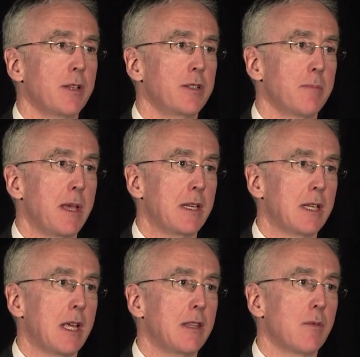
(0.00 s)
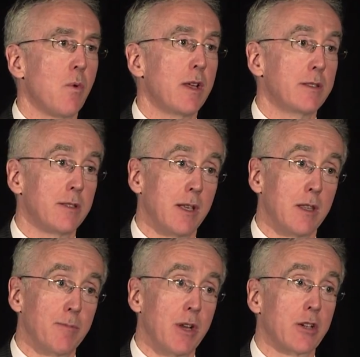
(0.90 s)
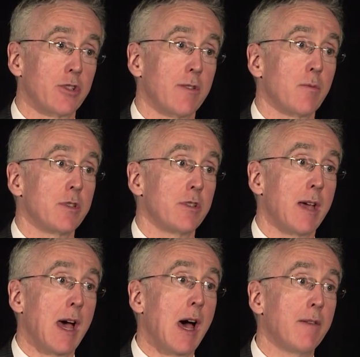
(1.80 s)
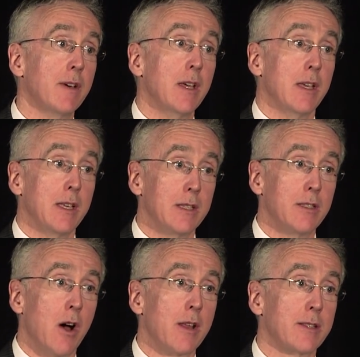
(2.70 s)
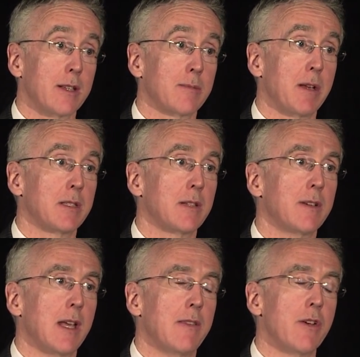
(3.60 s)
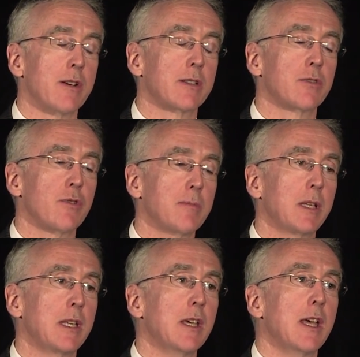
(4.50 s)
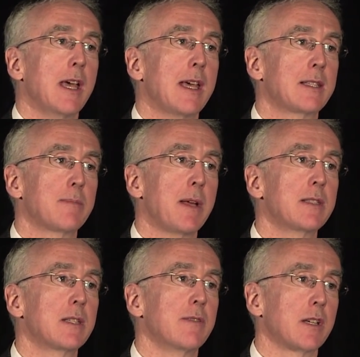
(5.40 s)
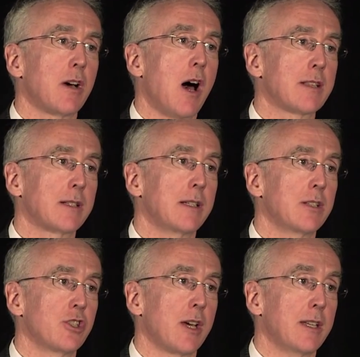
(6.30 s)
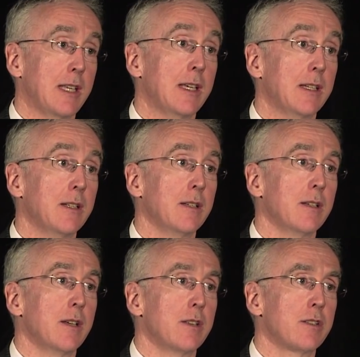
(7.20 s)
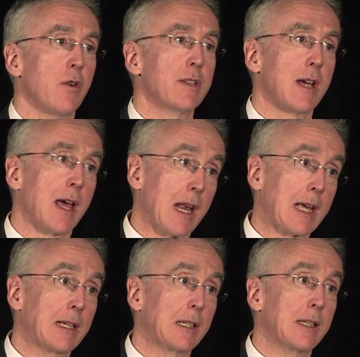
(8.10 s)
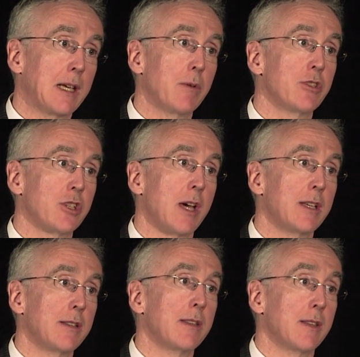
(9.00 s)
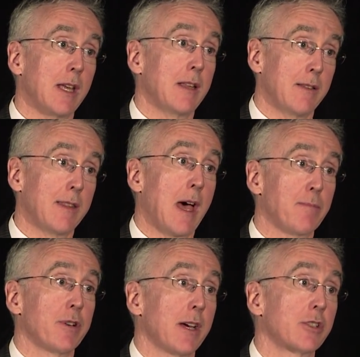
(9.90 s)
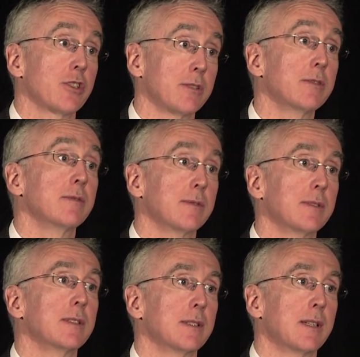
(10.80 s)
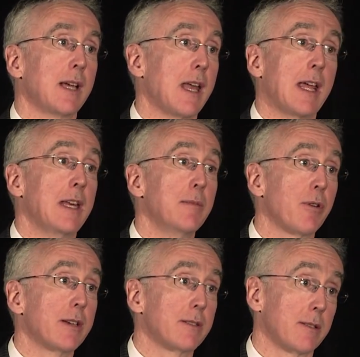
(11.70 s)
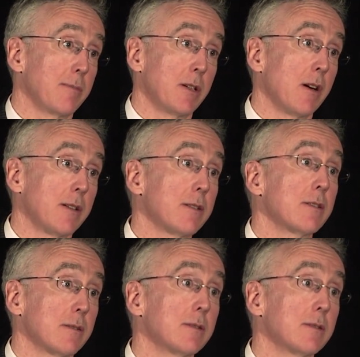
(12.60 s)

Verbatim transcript: but to maintain the ones and the production of the ones you have is not as expensive, and they're extremely expensive and costly to shut in. So it's unlikely they would shut in in that production at any price, to be honest.